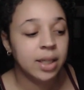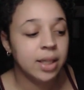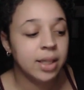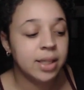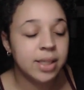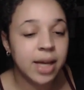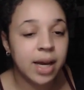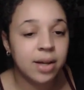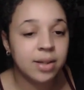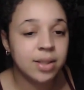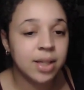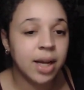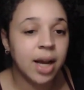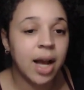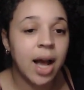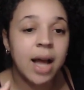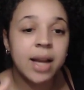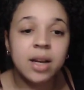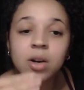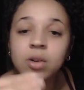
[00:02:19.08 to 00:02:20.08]
the sounds like
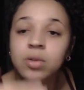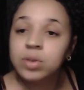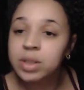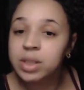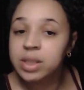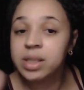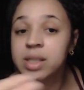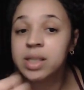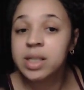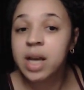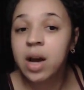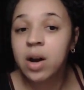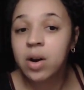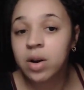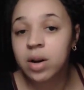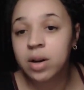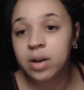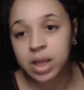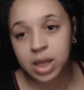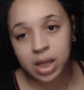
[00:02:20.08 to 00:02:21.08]
i don't just tell
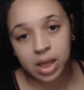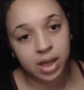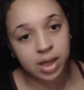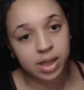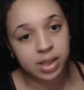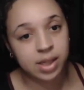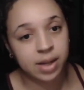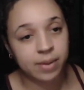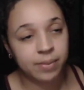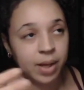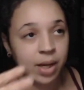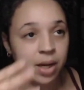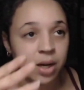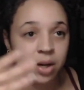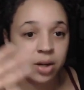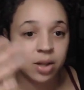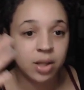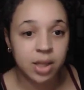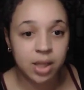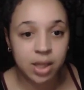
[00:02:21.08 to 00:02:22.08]
her things i make
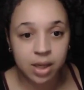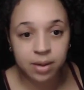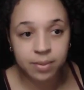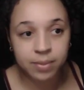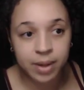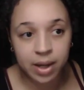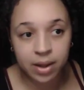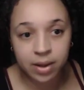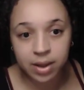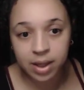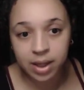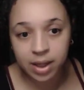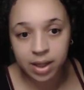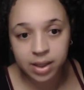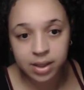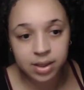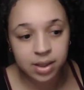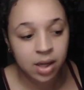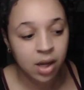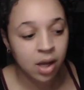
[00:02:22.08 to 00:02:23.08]
her think about
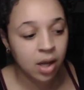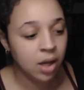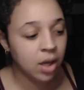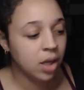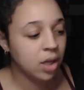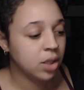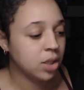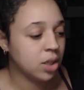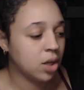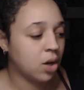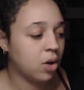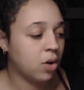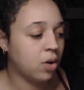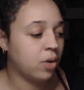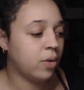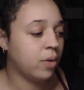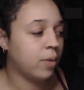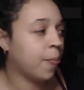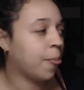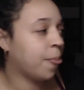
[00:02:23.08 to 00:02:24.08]
things
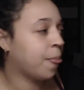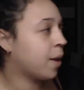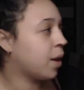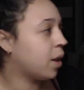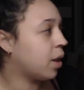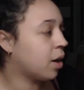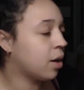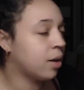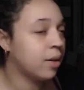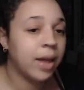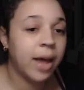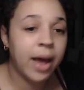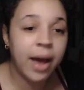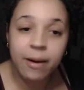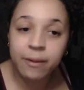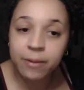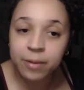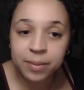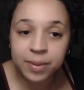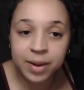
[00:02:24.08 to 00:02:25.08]
so to learn the
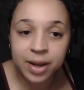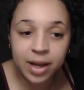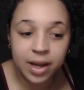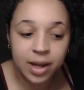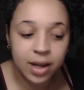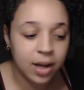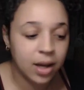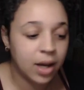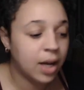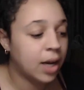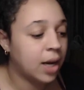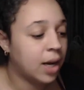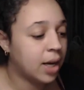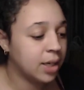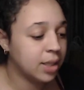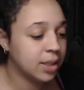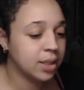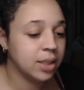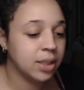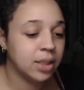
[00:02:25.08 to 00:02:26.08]
alphabet i
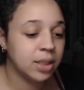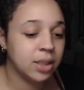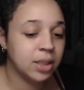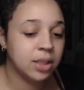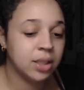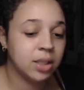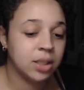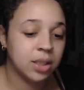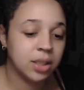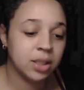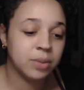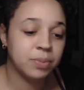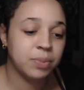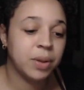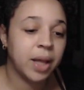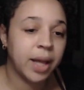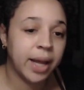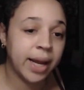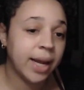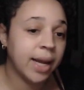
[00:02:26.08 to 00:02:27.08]
honestly just
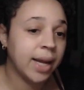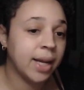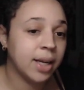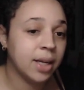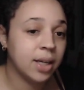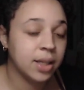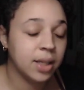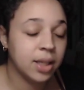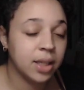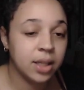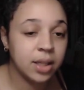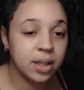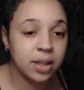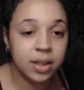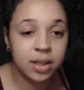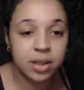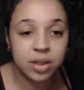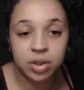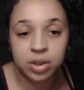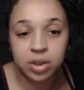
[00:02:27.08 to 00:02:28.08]
played
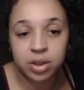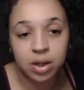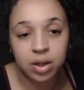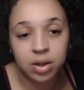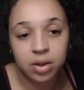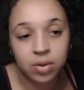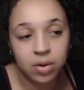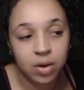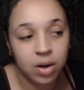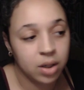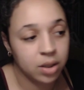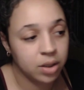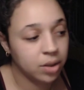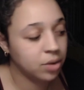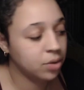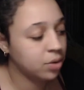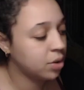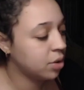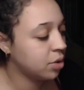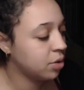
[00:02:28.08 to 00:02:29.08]
the show on
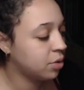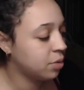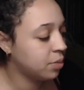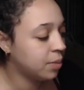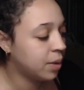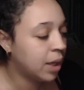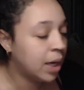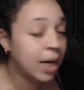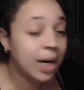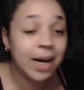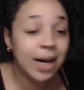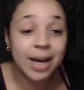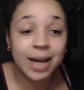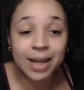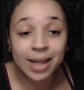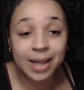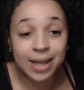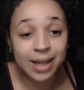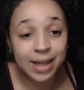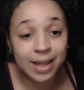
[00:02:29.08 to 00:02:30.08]
youtube
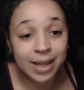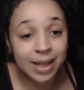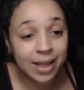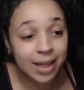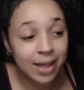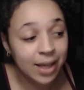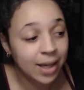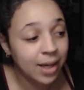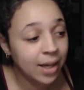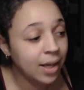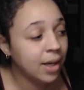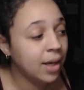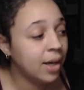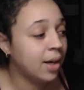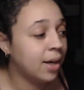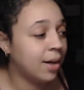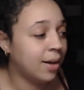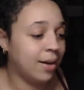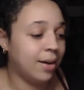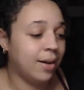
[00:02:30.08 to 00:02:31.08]
akili
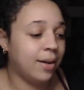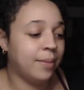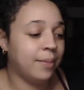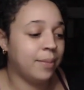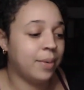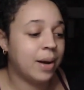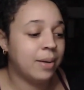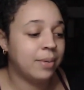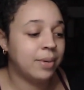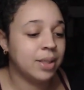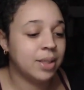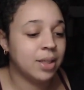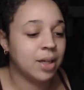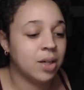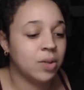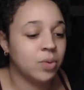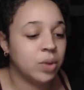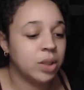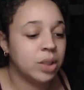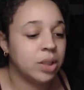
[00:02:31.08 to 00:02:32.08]
um, probably
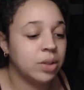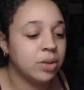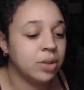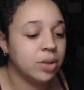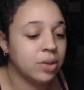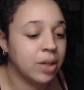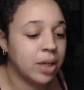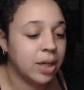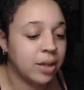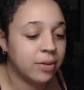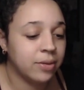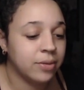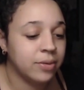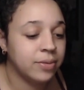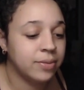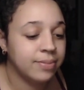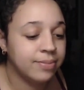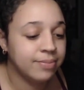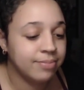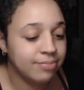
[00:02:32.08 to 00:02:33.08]
started when she was around